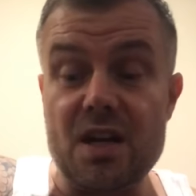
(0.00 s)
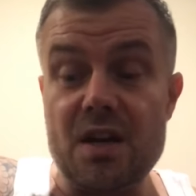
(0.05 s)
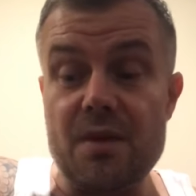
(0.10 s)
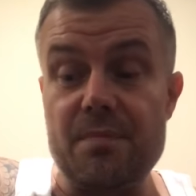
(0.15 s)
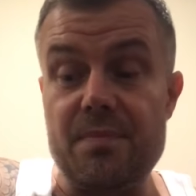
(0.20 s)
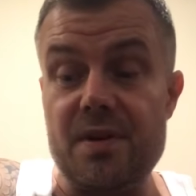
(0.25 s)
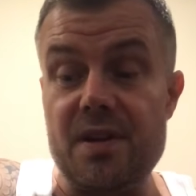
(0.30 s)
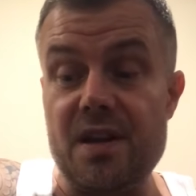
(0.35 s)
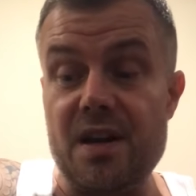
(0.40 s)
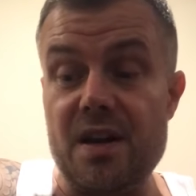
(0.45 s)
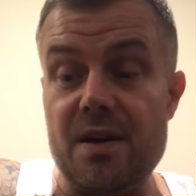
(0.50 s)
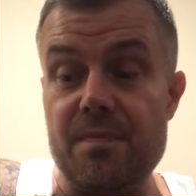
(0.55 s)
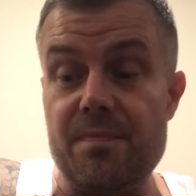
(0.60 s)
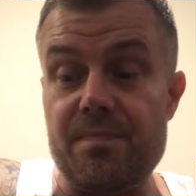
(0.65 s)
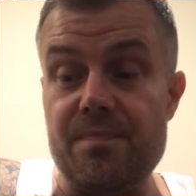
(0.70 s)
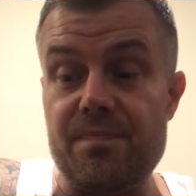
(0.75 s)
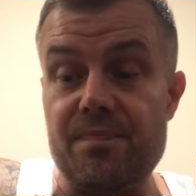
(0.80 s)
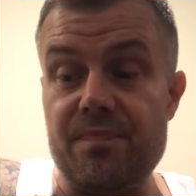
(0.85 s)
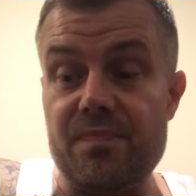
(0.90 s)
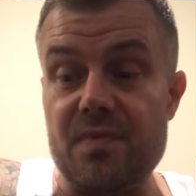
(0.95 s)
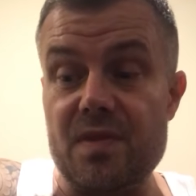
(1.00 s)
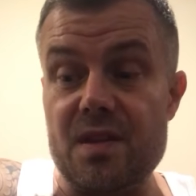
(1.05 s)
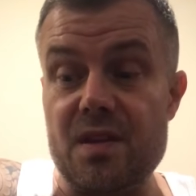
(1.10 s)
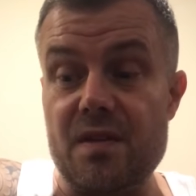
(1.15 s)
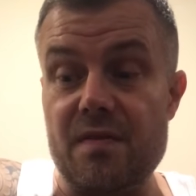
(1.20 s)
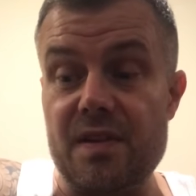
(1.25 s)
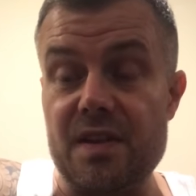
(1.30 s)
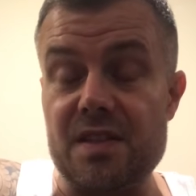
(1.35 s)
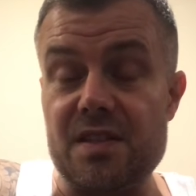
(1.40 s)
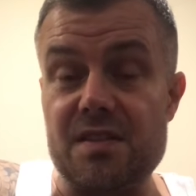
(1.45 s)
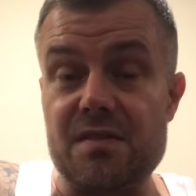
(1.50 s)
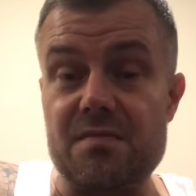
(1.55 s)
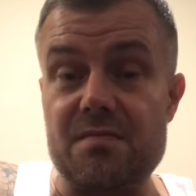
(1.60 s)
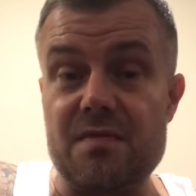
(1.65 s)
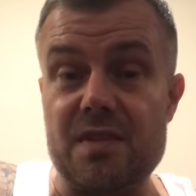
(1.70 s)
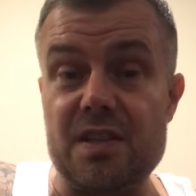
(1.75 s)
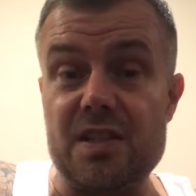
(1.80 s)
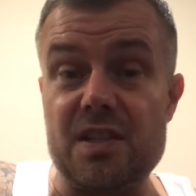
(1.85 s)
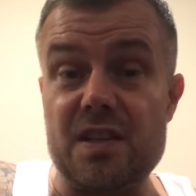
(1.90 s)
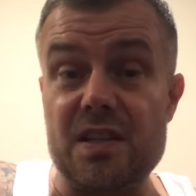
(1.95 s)
But you know,
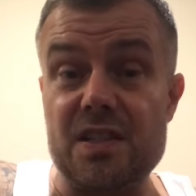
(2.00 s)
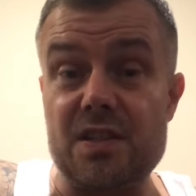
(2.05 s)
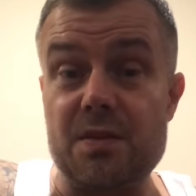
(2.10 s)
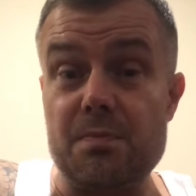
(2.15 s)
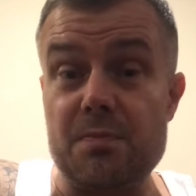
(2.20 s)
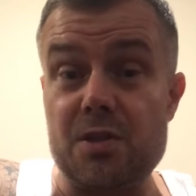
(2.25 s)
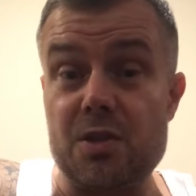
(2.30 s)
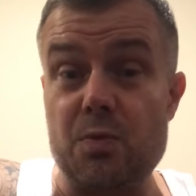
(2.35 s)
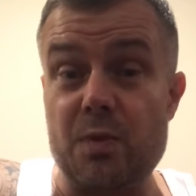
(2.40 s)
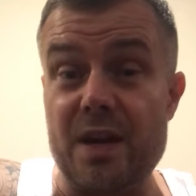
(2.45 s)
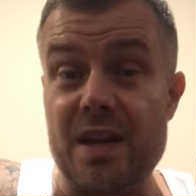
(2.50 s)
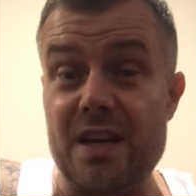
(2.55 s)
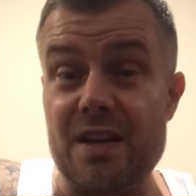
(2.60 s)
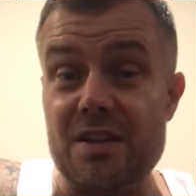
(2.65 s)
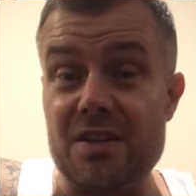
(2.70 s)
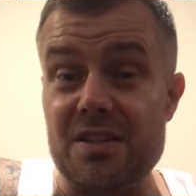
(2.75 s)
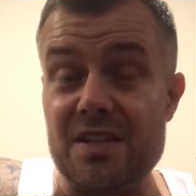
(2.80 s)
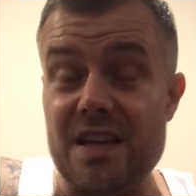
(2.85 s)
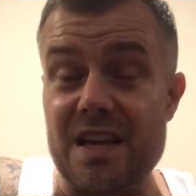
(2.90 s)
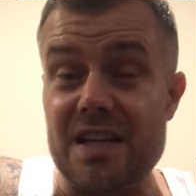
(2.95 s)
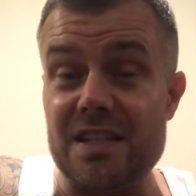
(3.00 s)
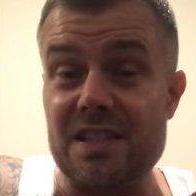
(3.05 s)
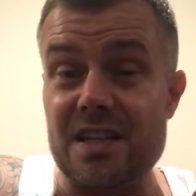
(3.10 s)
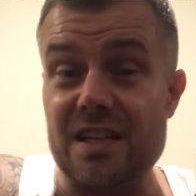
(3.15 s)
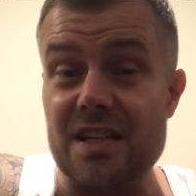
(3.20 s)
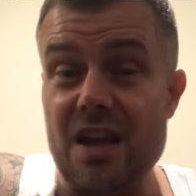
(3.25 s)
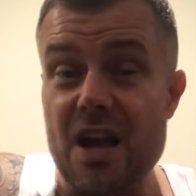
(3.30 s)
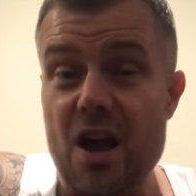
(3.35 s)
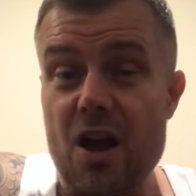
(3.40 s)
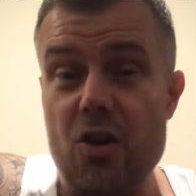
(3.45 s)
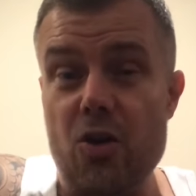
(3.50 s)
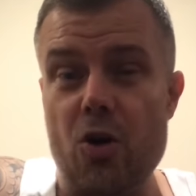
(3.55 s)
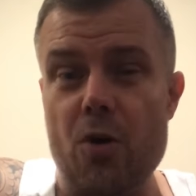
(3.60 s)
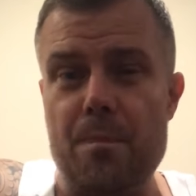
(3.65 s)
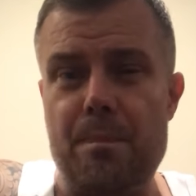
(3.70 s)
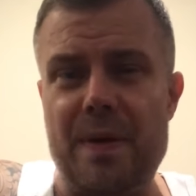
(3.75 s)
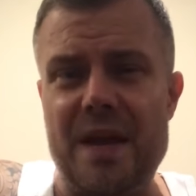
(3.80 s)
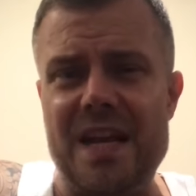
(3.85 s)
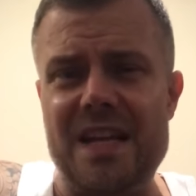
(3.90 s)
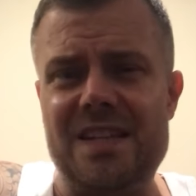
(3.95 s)
there's some sweetiness there, there's a lot
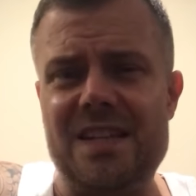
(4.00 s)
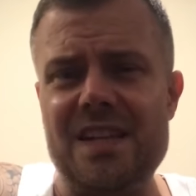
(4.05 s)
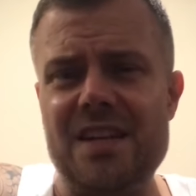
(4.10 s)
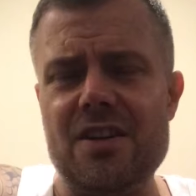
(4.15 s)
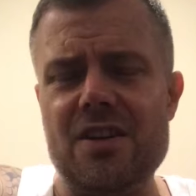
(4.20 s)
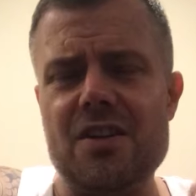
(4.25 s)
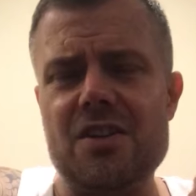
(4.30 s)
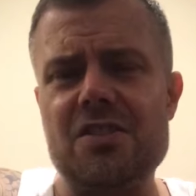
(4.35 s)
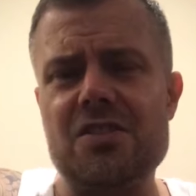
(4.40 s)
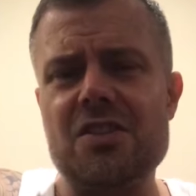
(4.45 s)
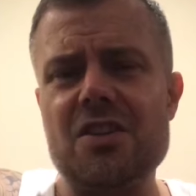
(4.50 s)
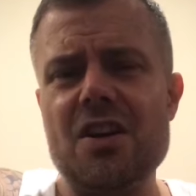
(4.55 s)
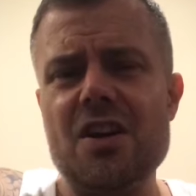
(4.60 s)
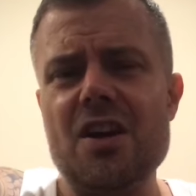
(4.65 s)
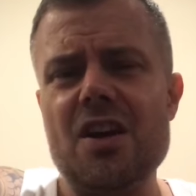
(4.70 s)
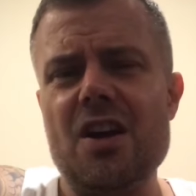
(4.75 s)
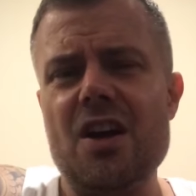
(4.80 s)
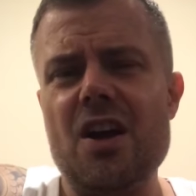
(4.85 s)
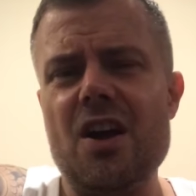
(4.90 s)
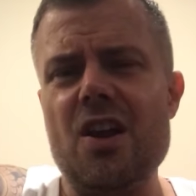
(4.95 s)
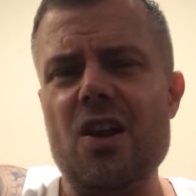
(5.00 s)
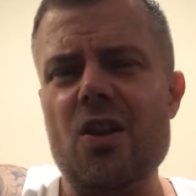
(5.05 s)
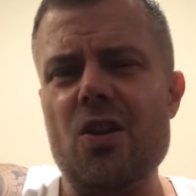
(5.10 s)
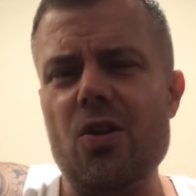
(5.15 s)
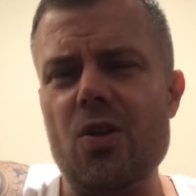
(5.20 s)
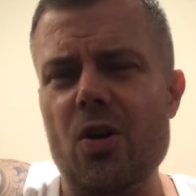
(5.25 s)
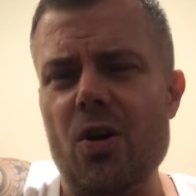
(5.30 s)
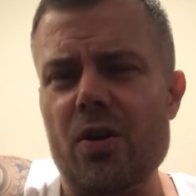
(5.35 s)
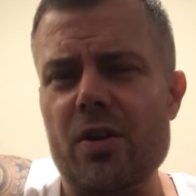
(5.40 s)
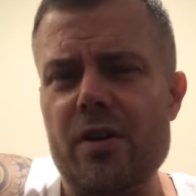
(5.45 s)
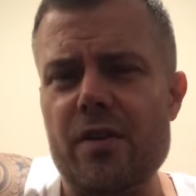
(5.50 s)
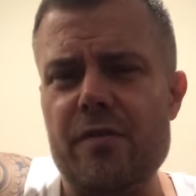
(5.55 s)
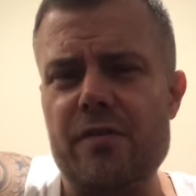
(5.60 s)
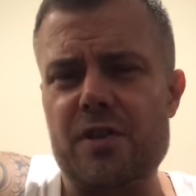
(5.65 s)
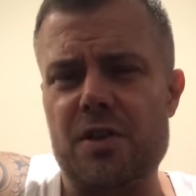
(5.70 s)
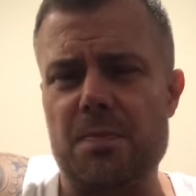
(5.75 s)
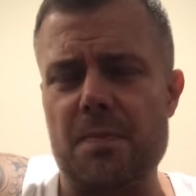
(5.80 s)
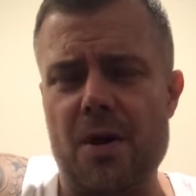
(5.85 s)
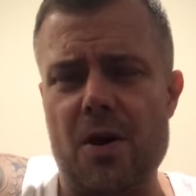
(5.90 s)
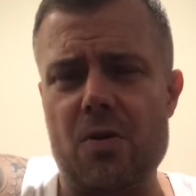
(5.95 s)
of peatiness, a lot of
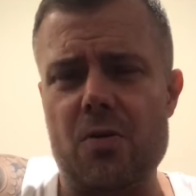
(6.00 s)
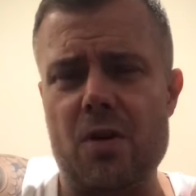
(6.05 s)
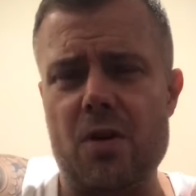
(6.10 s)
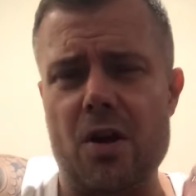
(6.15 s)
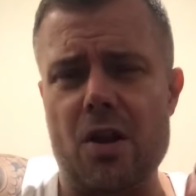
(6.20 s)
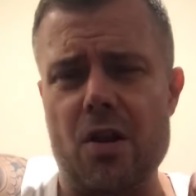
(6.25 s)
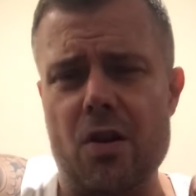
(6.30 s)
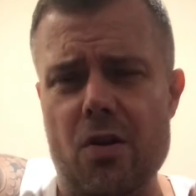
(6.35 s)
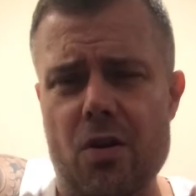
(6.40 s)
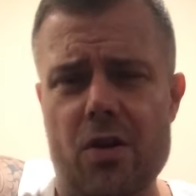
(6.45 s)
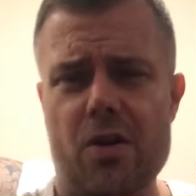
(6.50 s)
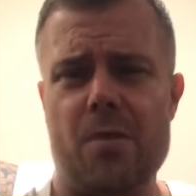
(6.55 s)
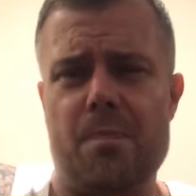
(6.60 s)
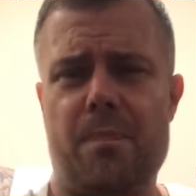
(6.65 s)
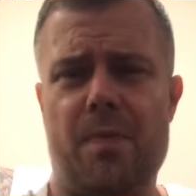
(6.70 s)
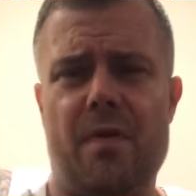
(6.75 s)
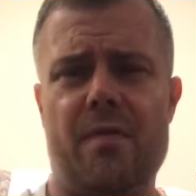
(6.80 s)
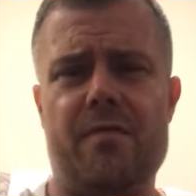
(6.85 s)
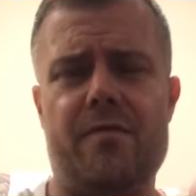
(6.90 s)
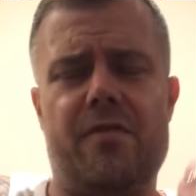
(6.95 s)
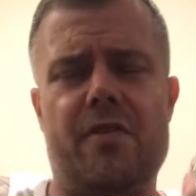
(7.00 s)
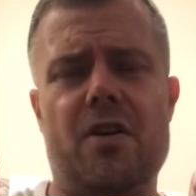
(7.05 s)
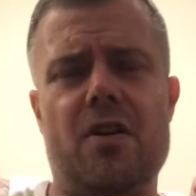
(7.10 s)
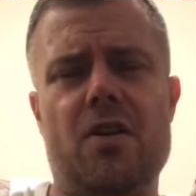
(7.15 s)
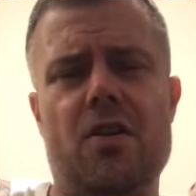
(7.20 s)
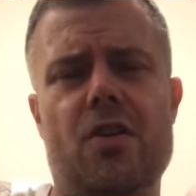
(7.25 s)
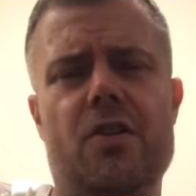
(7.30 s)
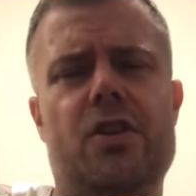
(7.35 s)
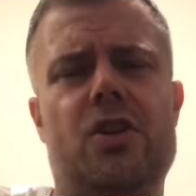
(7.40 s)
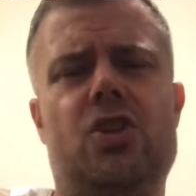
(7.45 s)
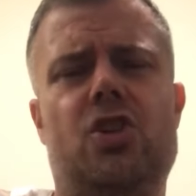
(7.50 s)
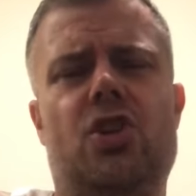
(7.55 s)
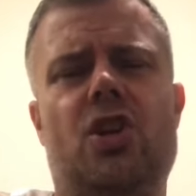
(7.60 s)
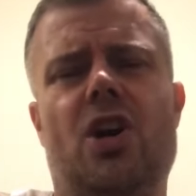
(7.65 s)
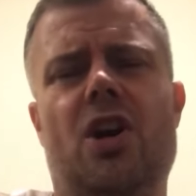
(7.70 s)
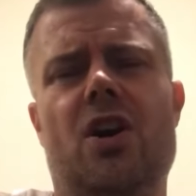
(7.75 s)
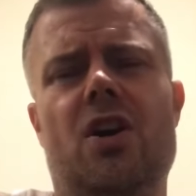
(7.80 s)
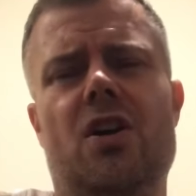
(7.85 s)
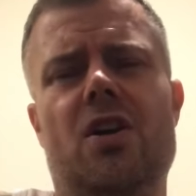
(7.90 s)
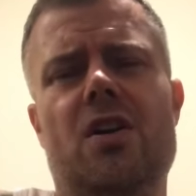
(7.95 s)
smoke, a lot of bonfire, a lot of
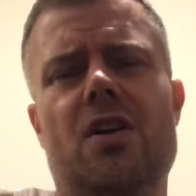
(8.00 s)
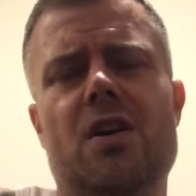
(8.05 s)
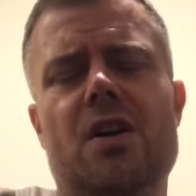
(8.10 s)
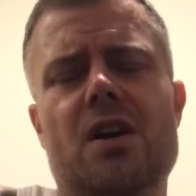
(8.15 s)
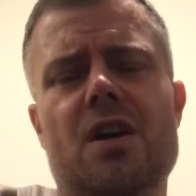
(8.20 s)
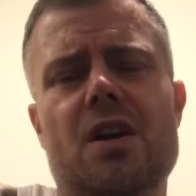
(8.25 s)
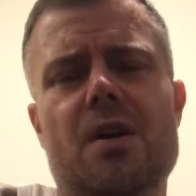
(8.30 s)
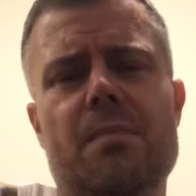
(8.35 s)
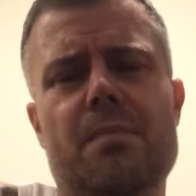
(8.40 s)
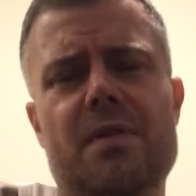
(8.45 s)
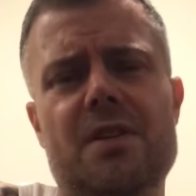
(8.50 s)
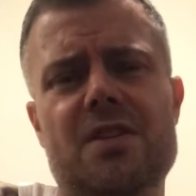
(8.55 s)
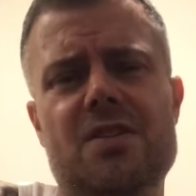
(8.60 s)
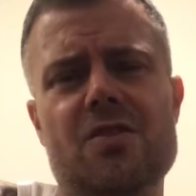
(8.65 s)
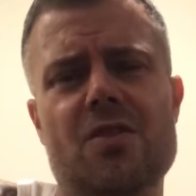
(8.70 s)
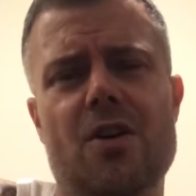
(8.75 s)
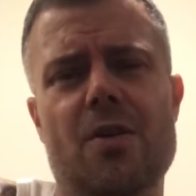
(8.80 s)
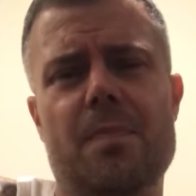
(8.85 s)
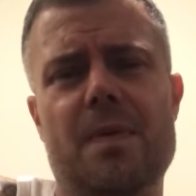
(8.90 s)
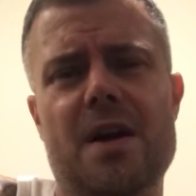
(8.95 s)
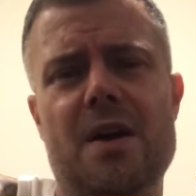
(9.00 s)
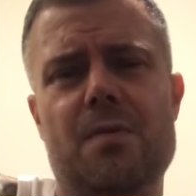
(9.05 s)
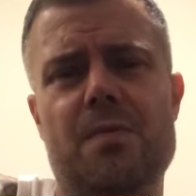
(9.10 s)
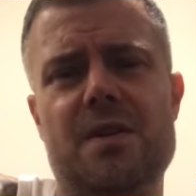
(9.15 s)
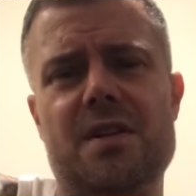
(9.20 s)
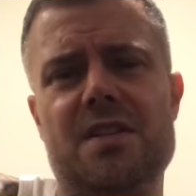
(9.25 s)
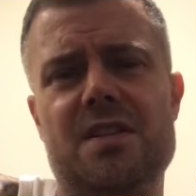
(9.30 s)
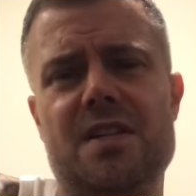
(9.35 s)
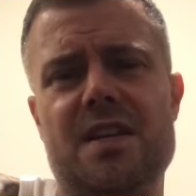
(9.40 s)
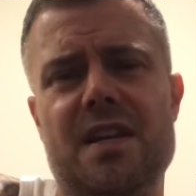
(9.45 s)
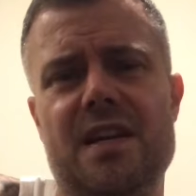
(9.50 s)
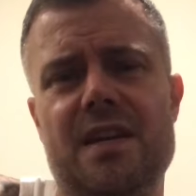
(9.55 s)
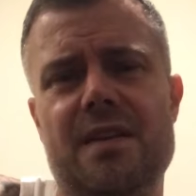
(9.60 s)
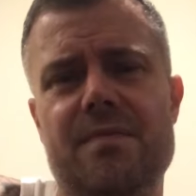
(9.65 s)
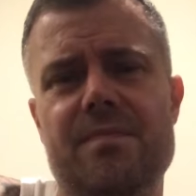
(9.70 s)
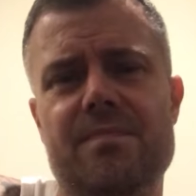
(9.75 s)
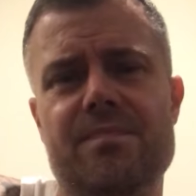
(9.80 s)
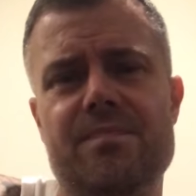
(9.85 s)
char. But it's not a bad whiskey.